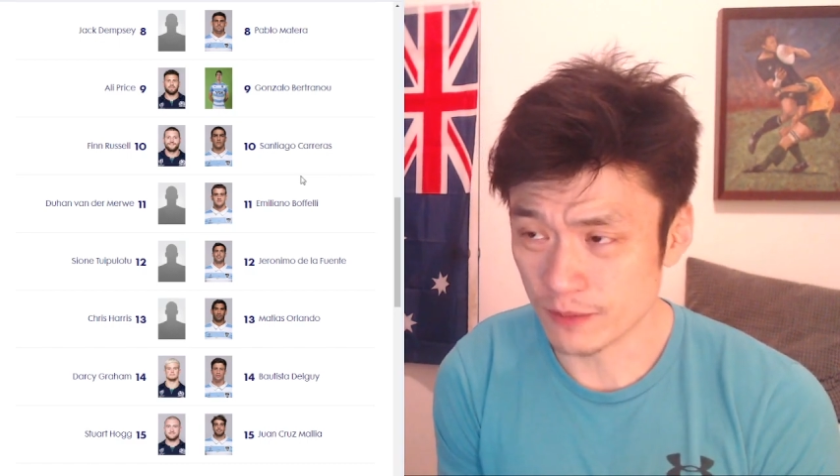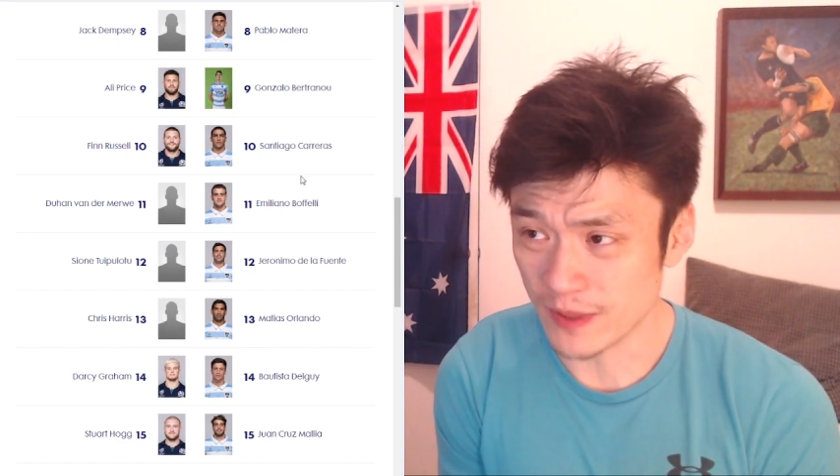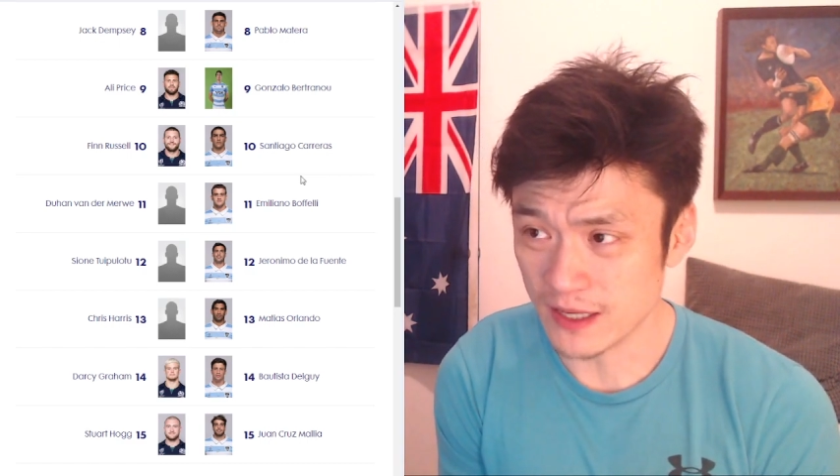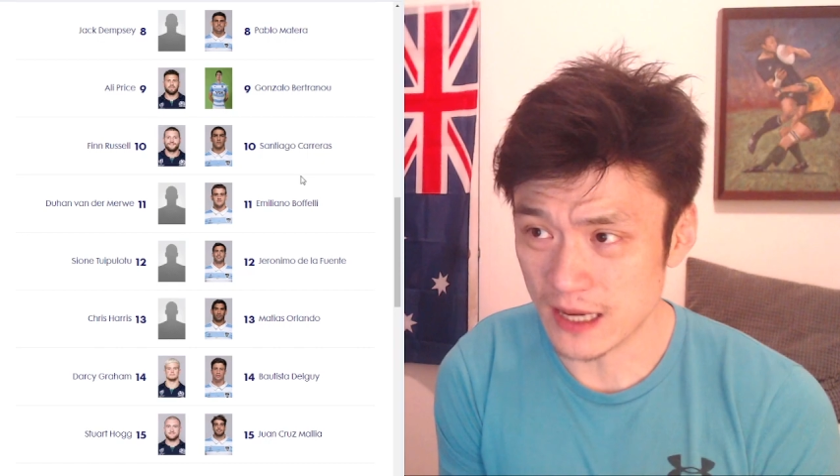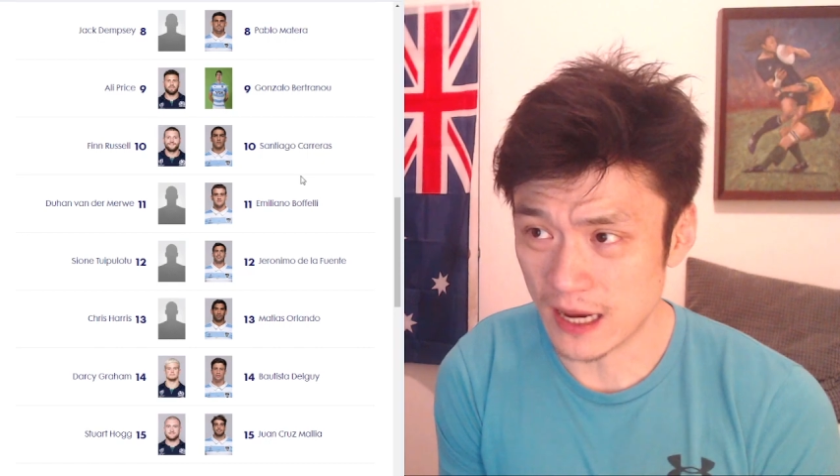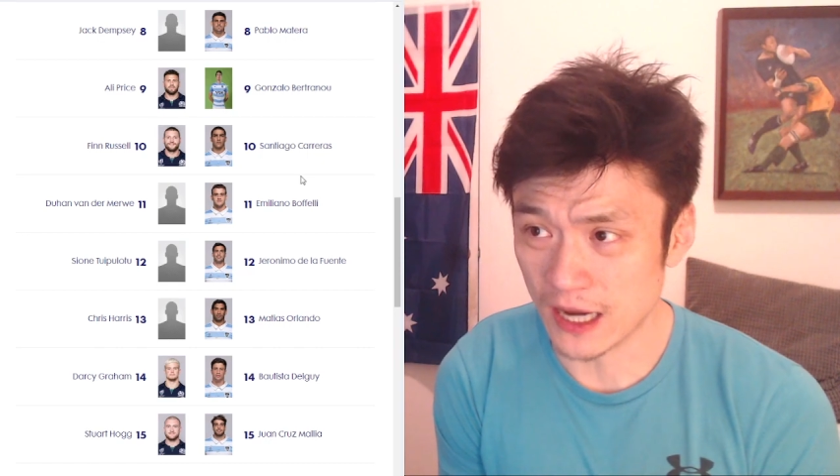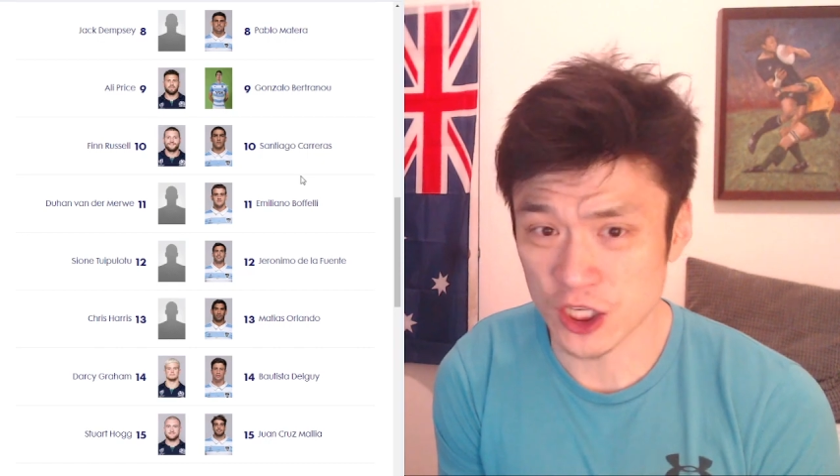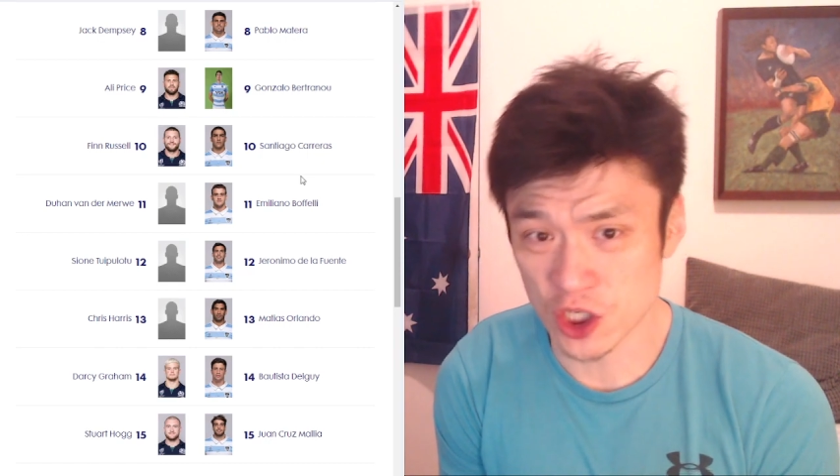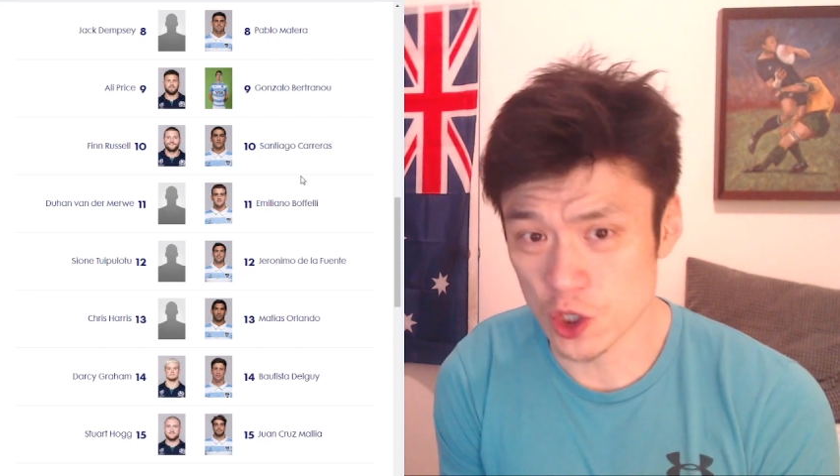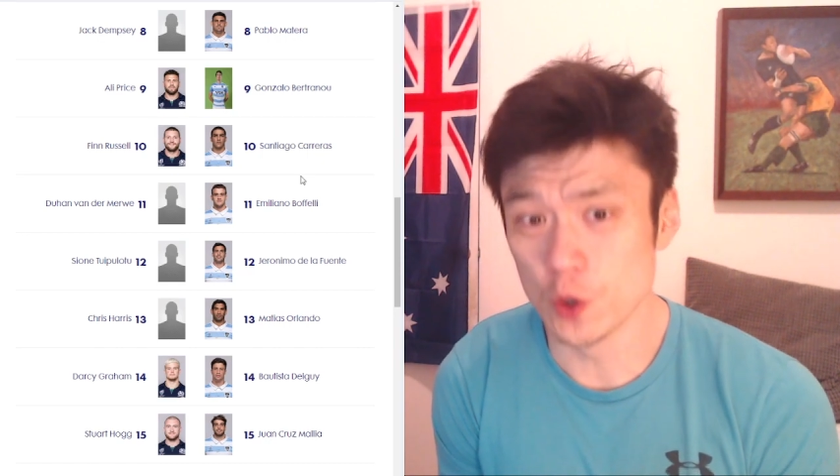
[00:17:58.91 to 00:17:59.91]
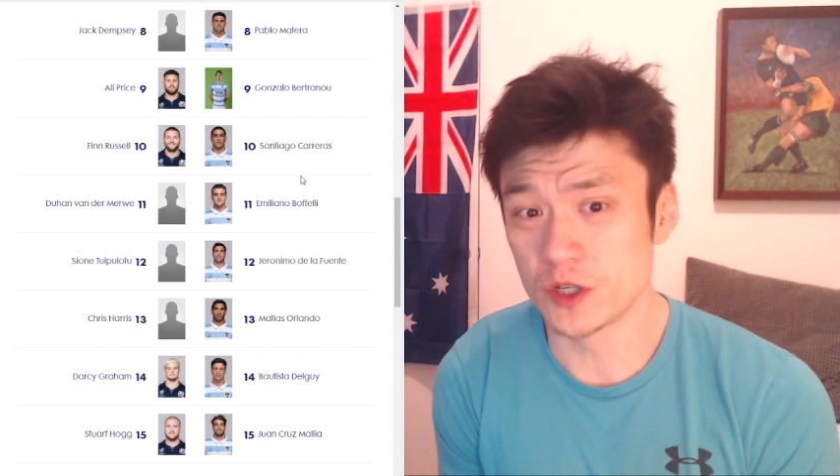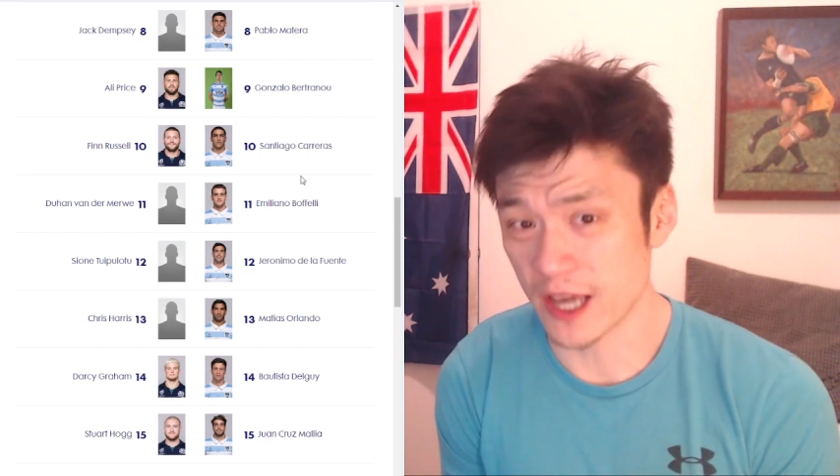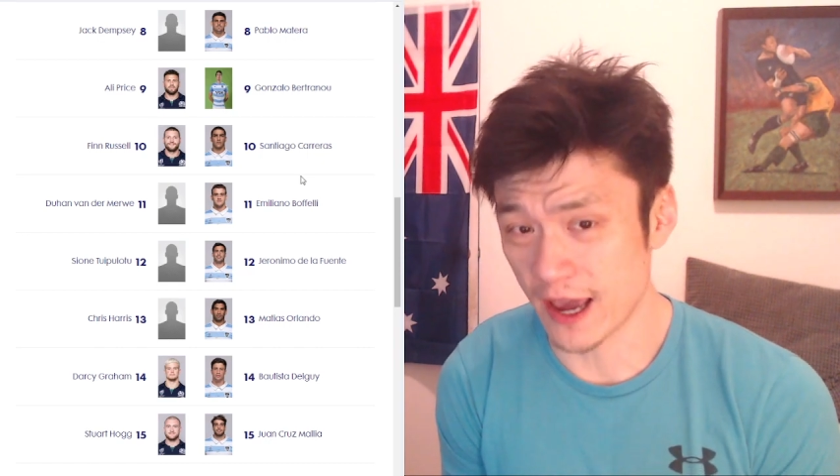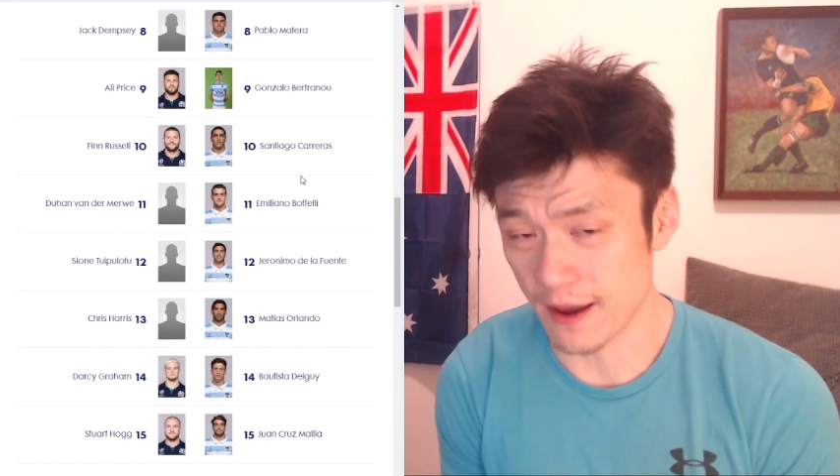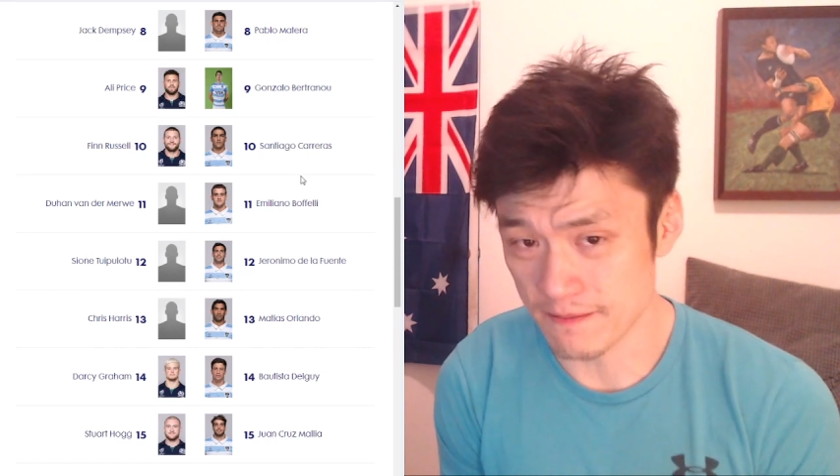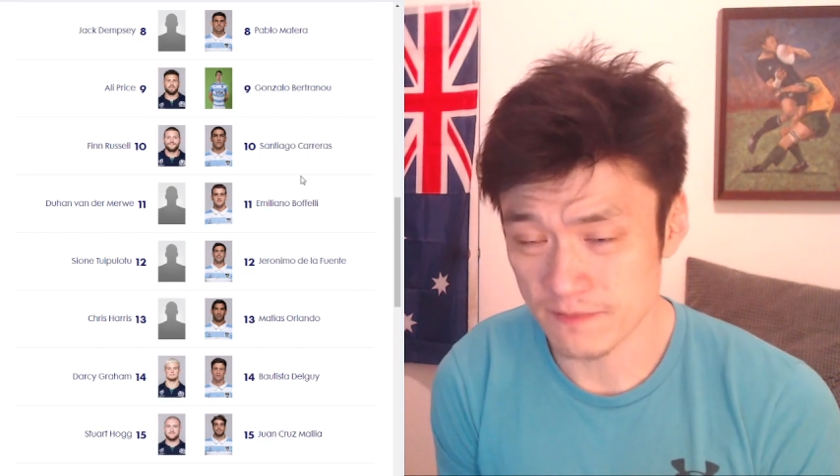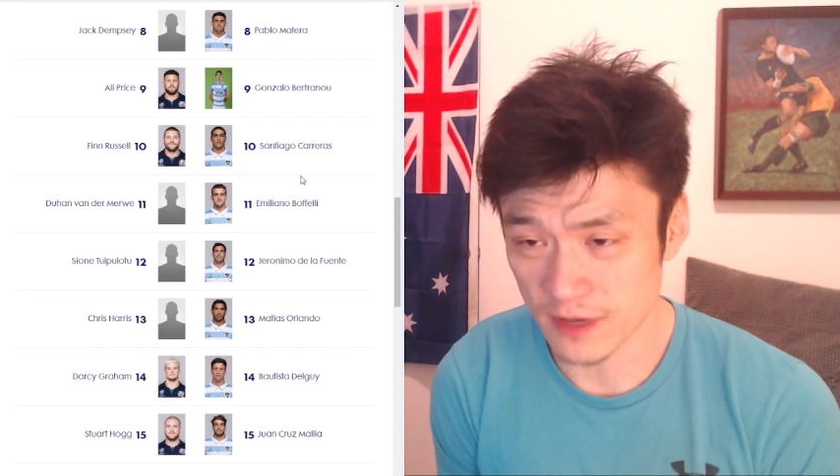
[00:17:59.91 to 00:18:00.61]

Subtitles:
be a huge game.